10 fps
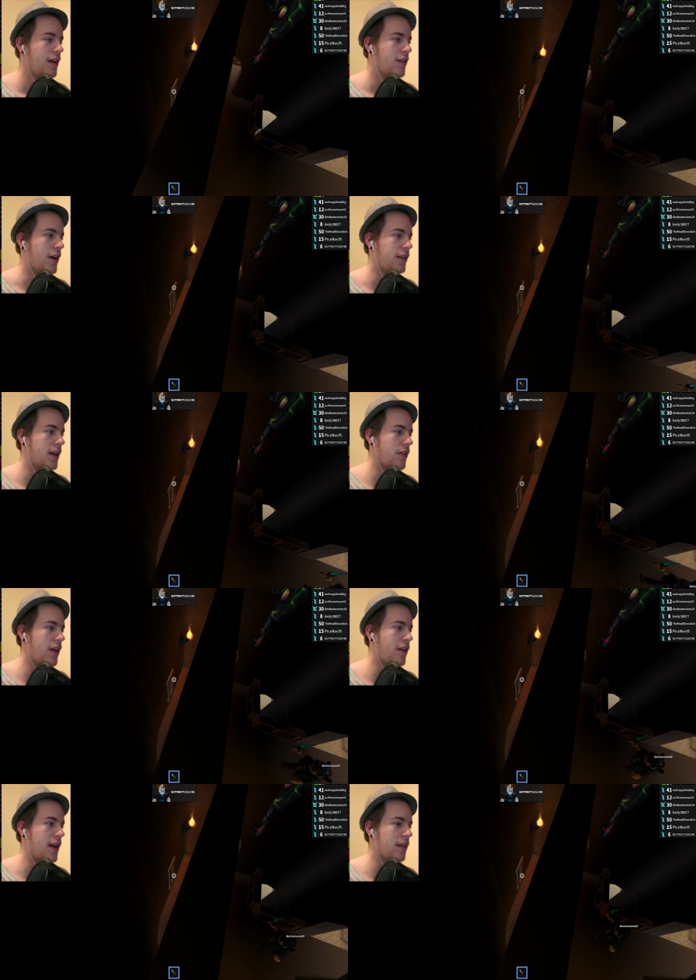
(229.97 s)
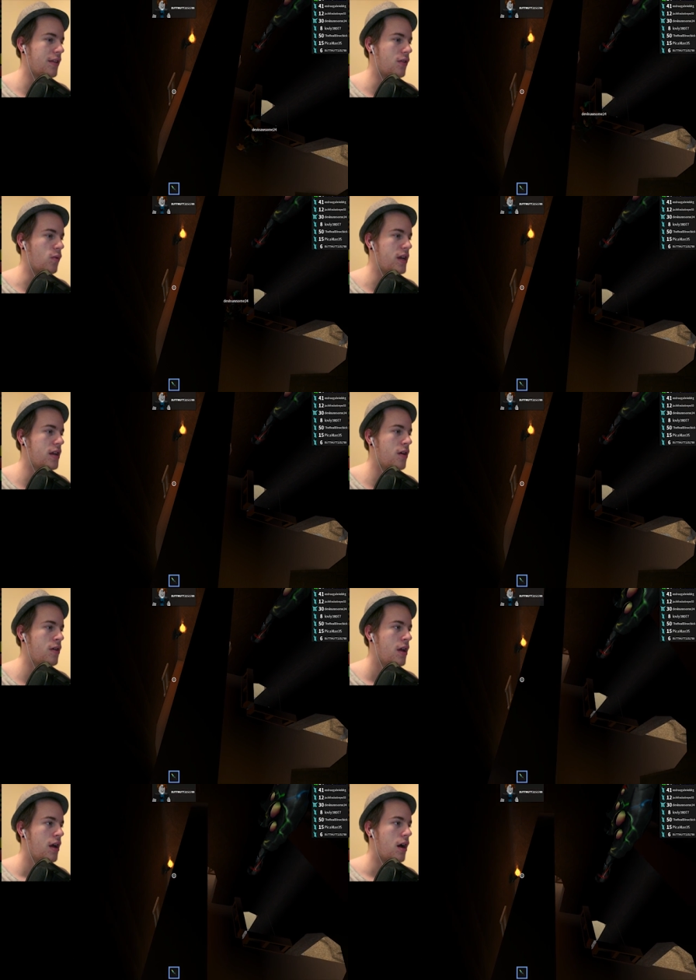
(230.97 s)
Right down there, that little
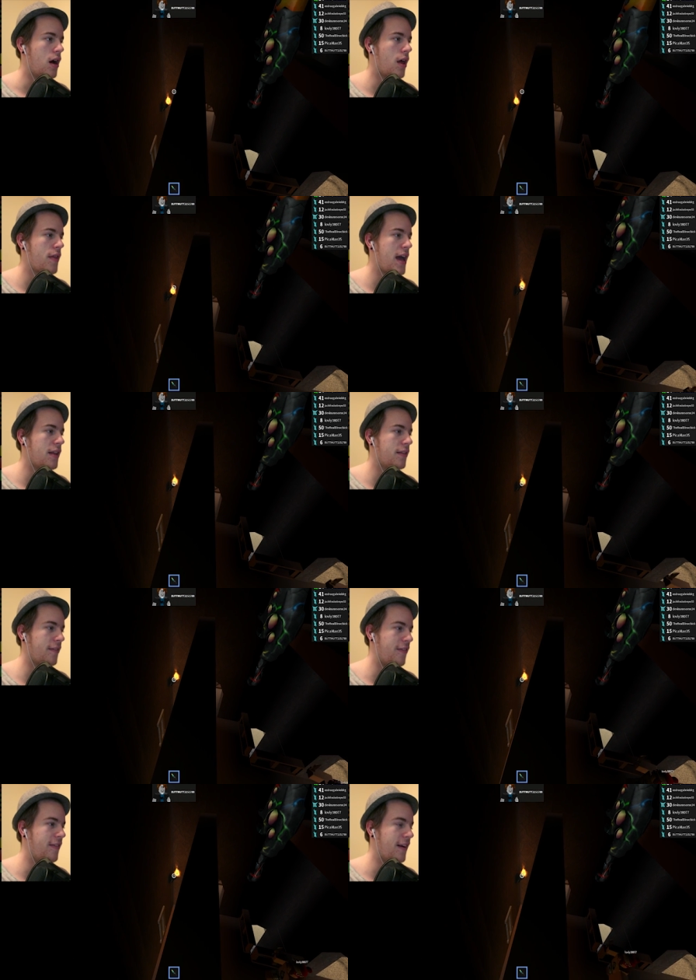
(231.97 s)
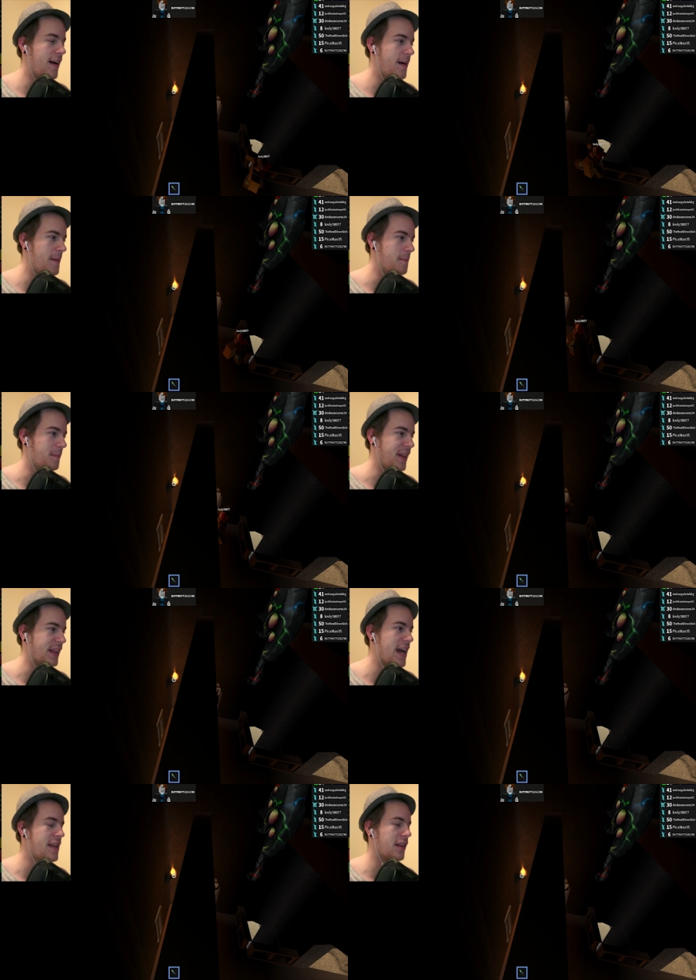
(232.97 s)
window, on that um,
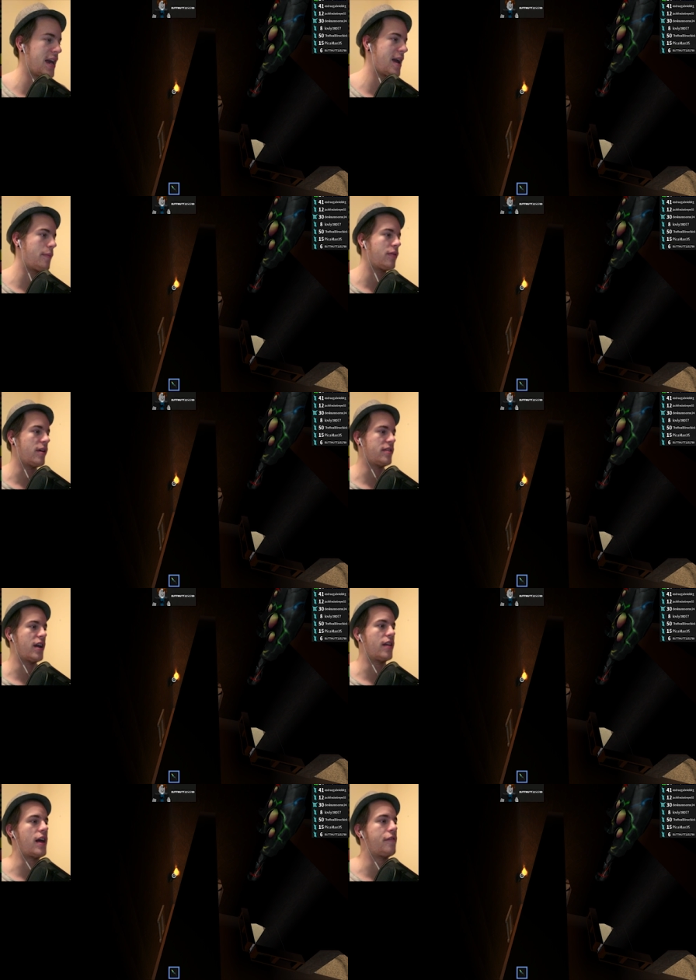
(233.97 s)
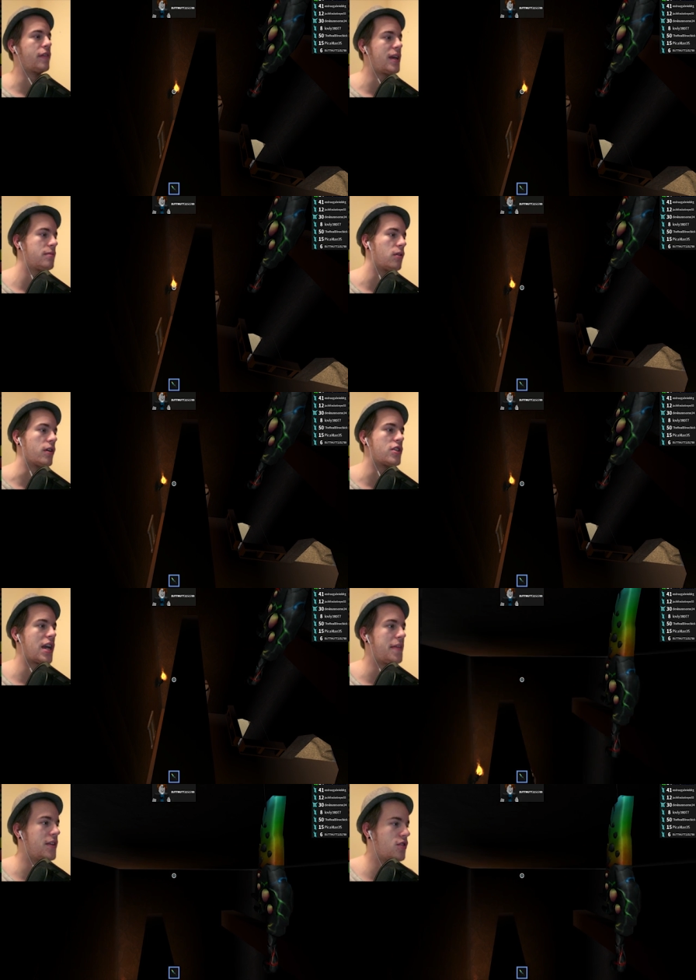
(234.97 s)
light lamp right there, that flame torch,
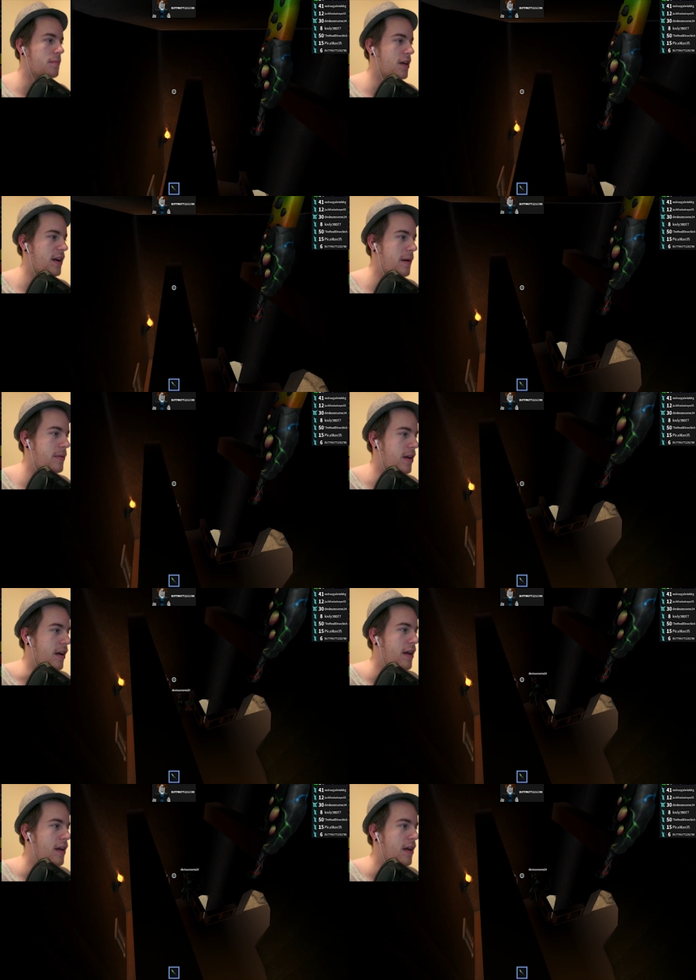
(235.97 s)
and then jumped right up here.